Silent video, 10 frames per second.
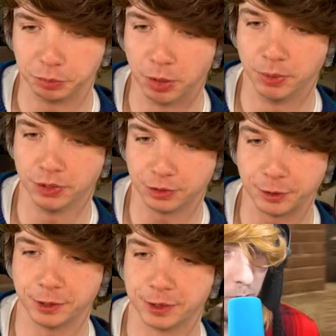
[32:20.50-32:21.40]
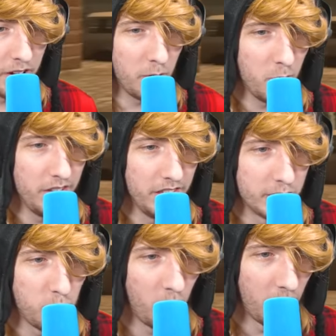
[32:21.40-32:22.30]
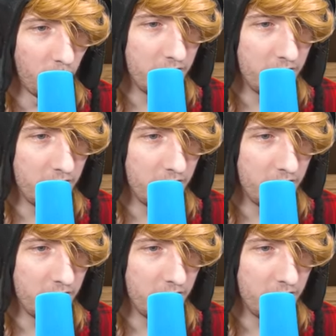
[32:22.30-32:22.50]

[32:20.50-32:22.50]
you moment, you think? We can win this war. We